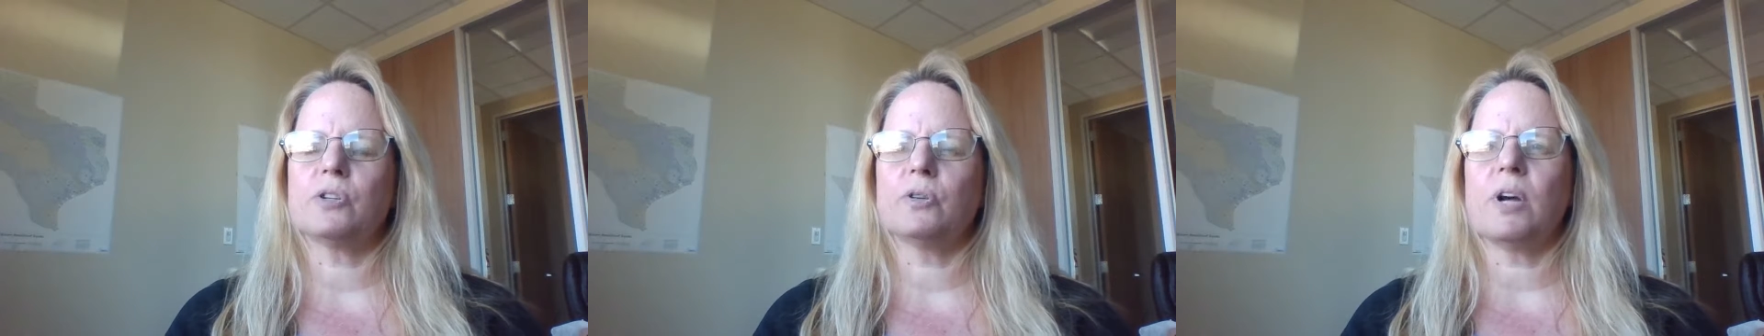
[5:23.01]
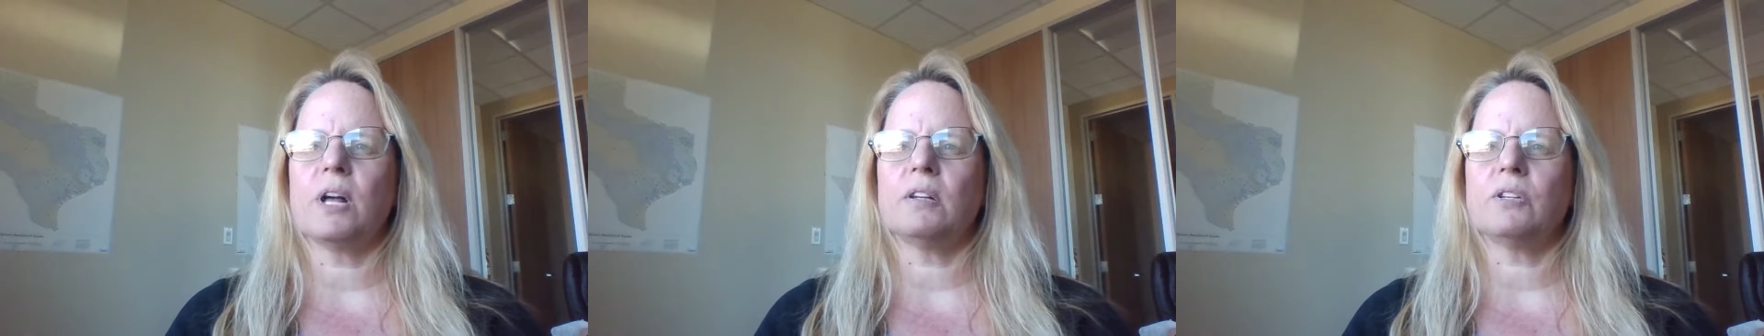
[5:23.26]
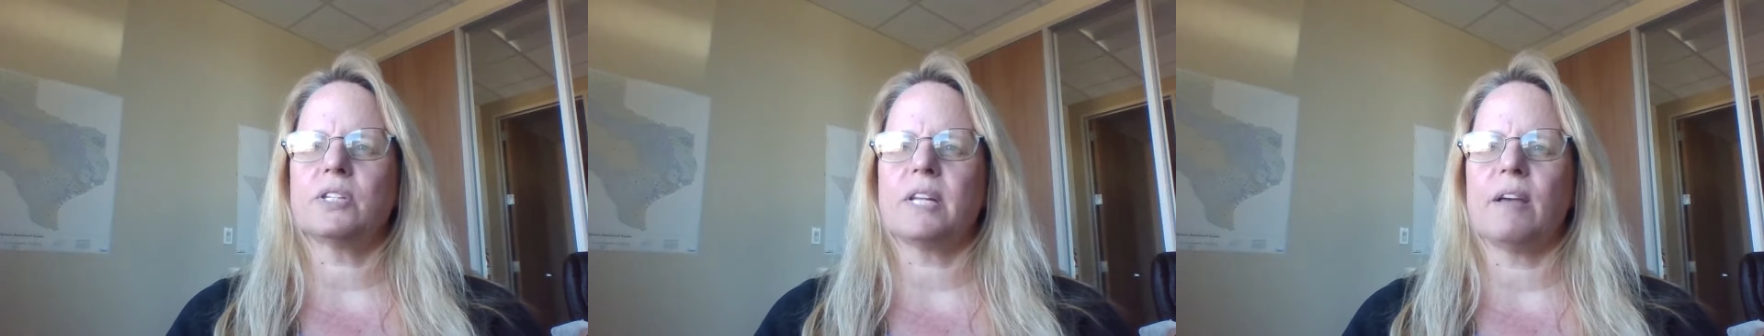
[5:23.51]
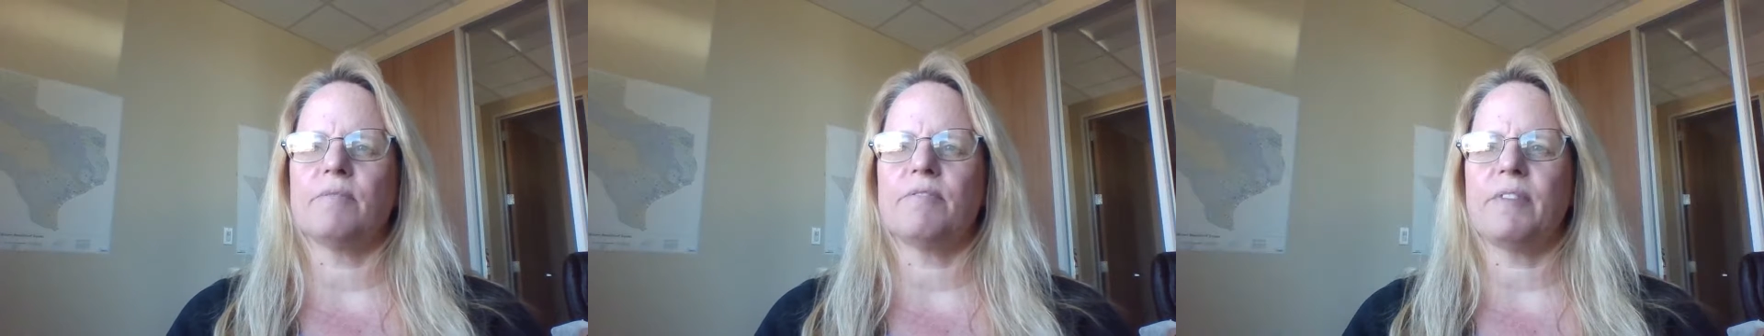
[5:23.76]

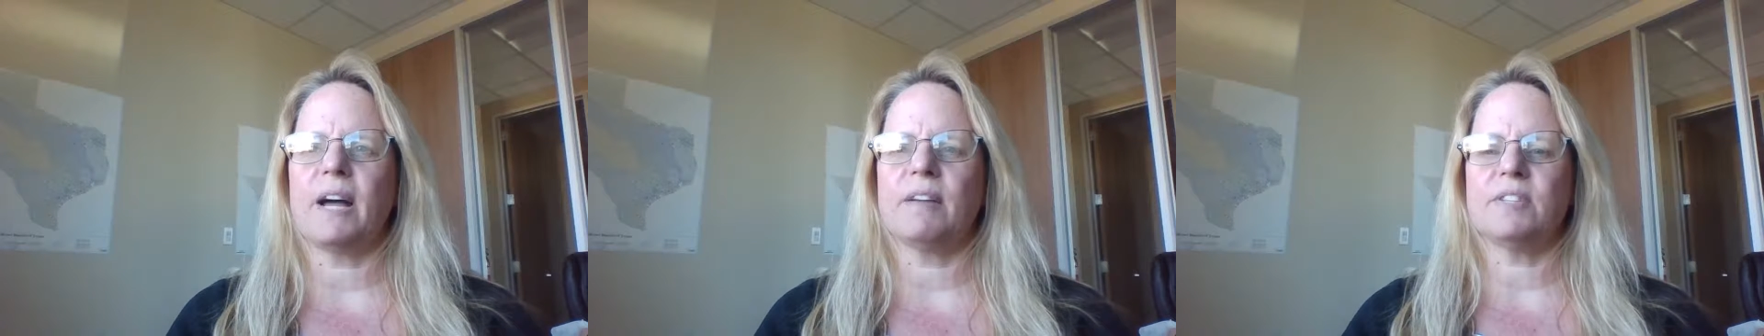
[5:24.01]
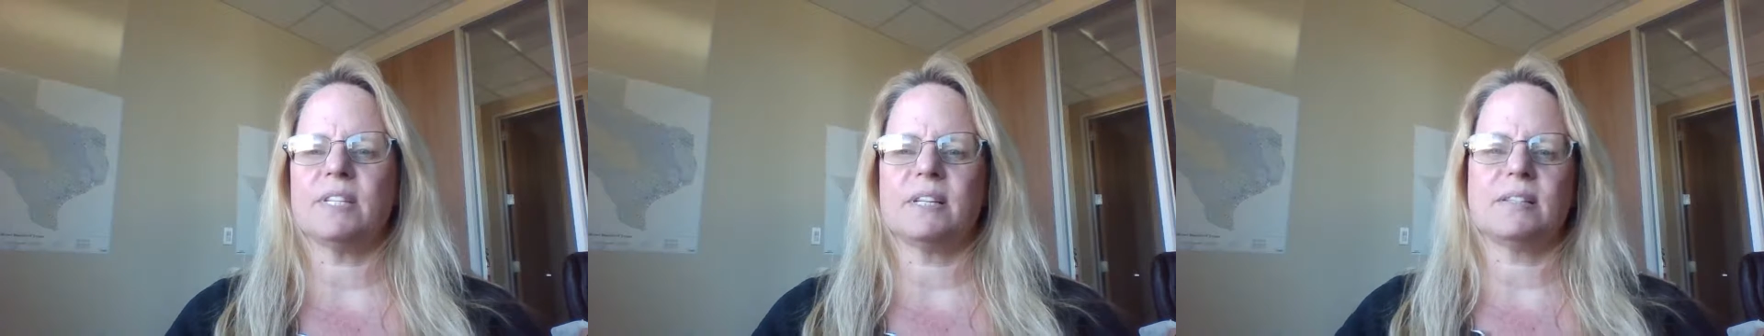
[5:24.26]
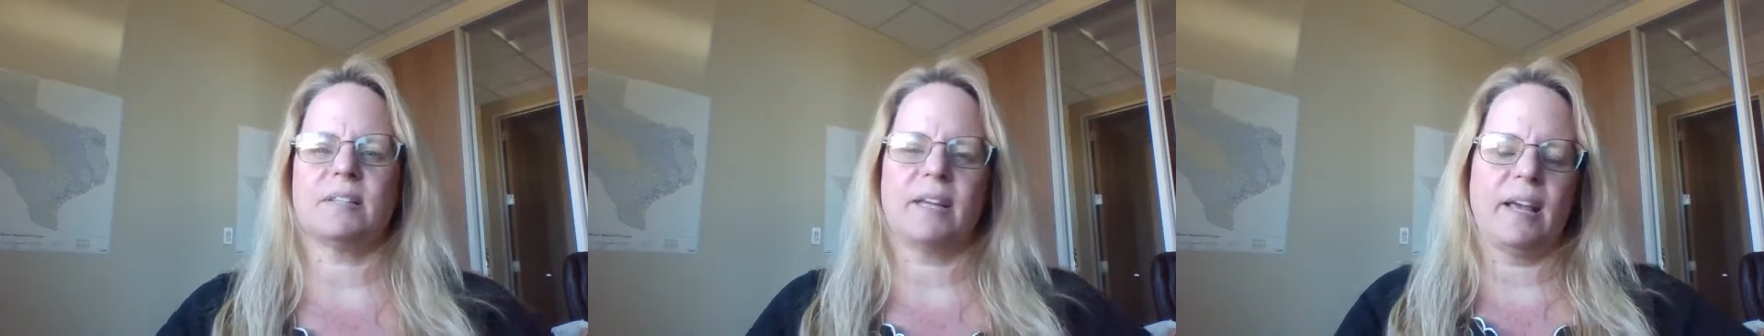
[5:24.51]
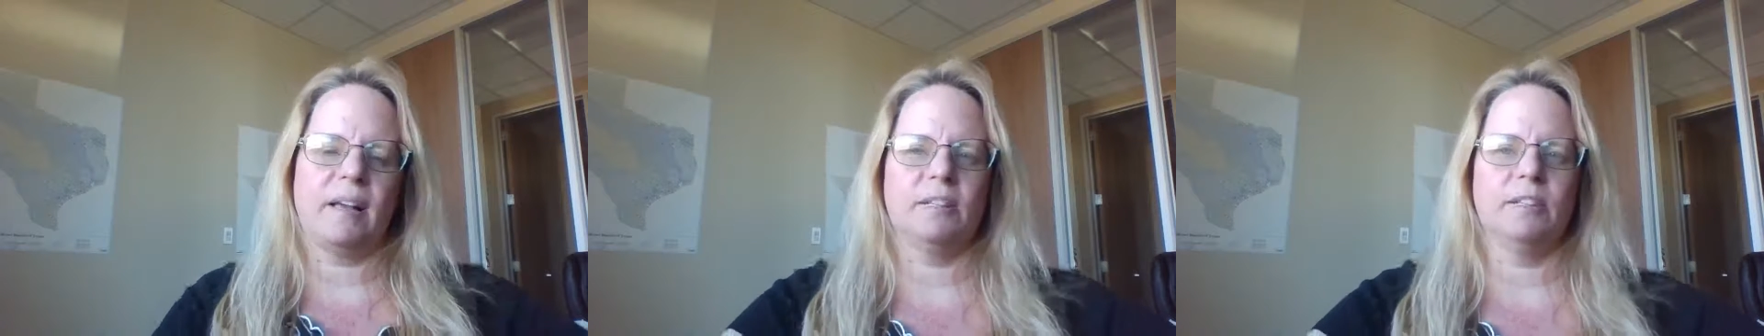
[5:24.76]
$2.05 a
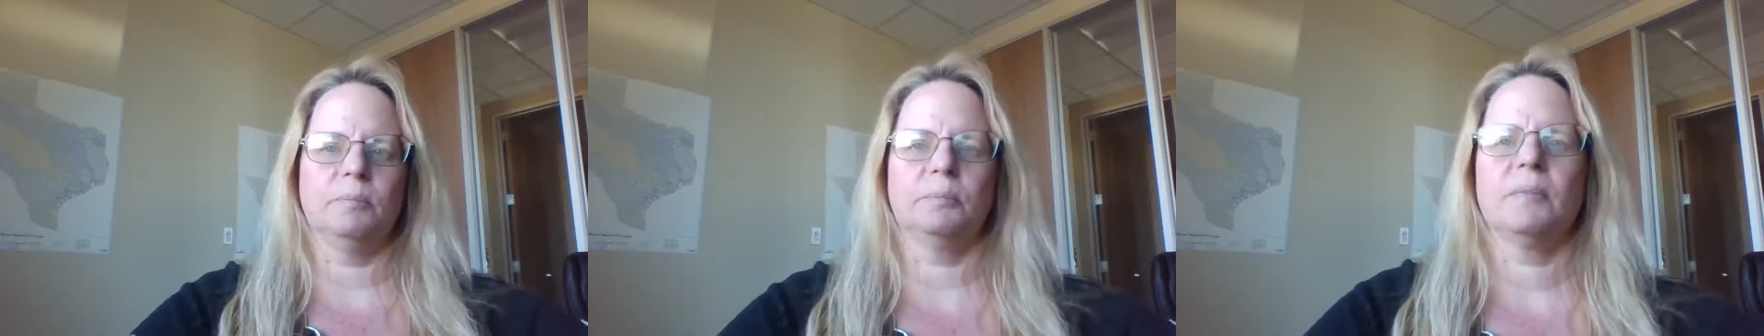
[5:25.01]
gallon.